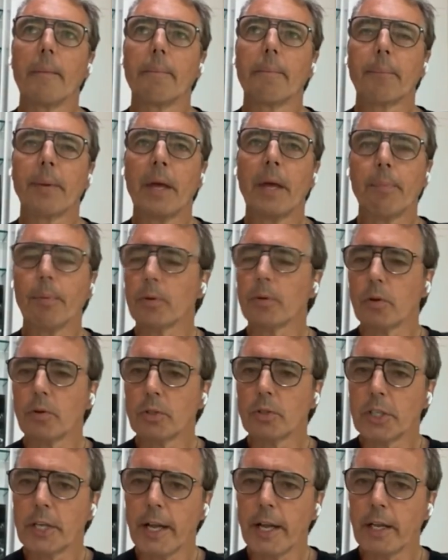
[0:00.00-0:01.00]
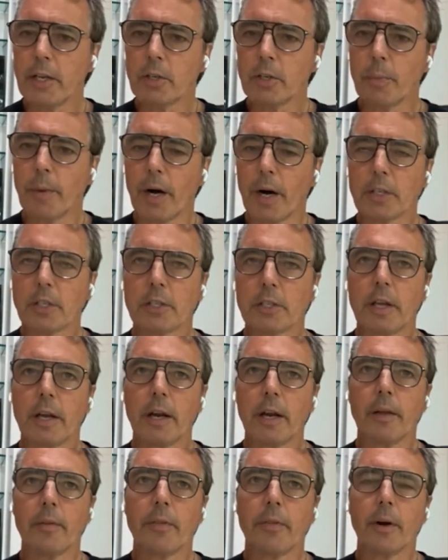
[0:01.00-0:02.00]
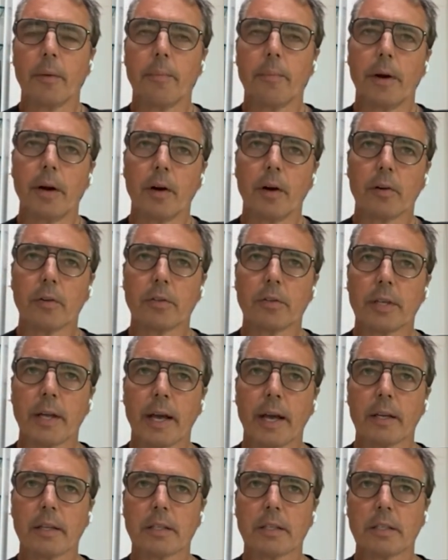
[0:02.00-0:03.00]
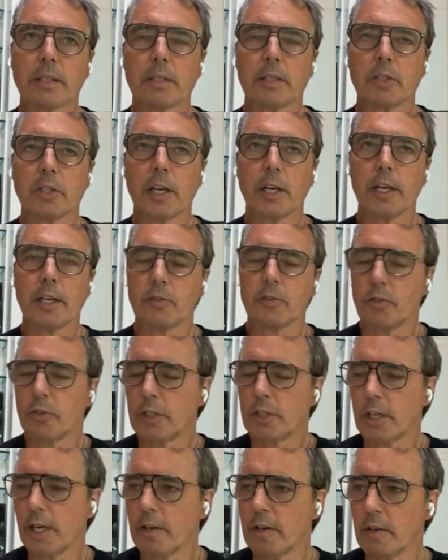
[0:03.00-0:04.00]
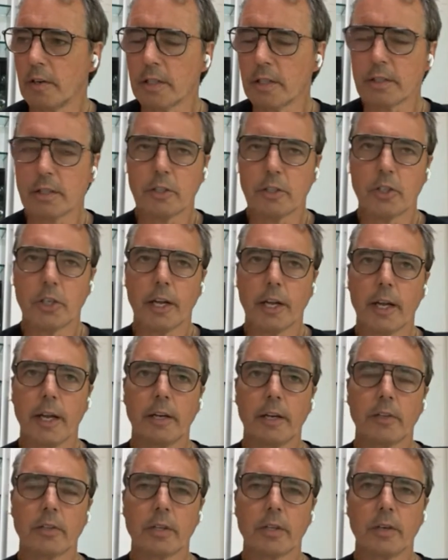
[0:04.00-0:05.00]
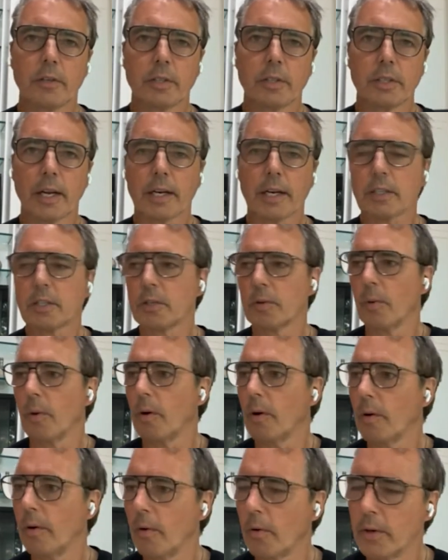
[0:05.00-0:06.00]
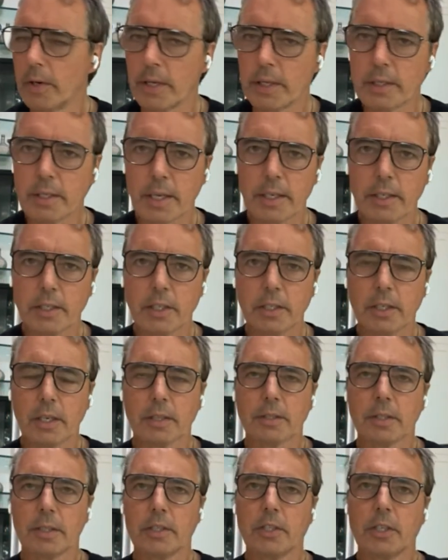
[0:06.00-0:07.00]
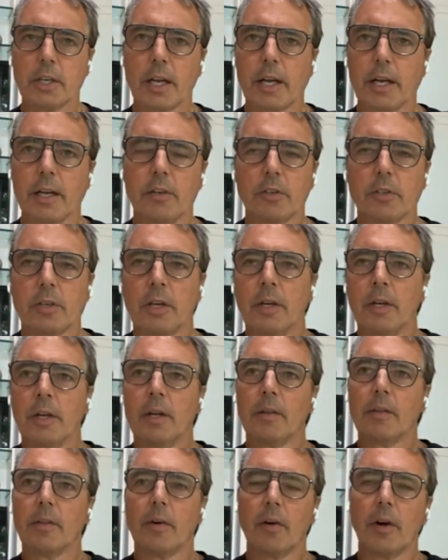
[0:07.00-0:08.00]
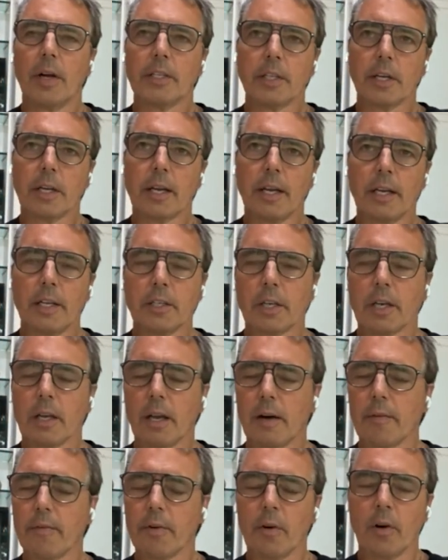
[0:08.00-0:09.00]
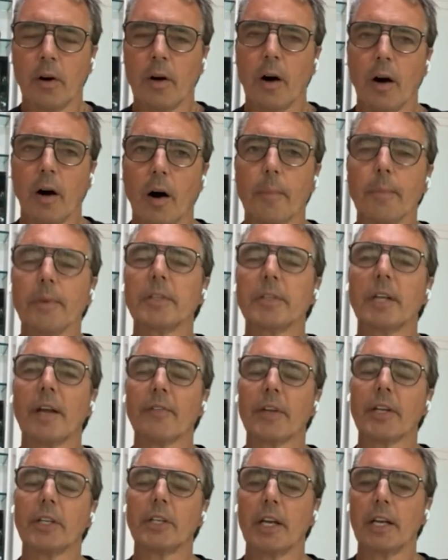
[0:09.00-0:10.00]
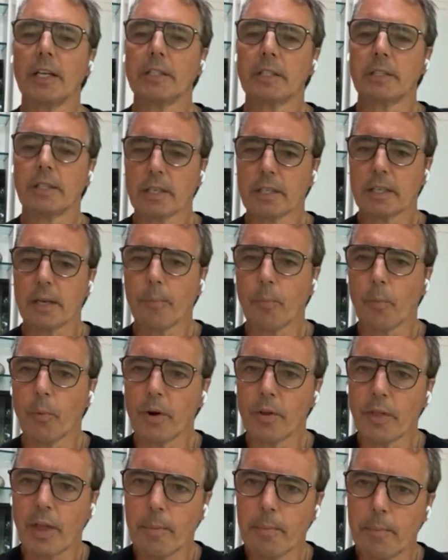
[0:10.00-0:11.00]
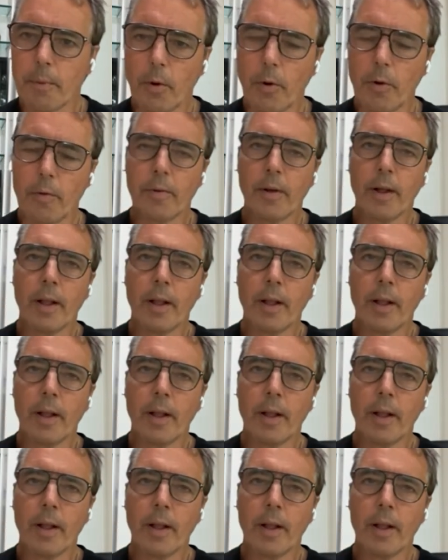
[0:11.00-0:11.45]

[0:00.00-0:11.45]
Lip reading: people don't change much. Their marital status doesn't change, their gender doesn't change, their sexual orientation doesn't change, their education level, almost nothing changes except where they move.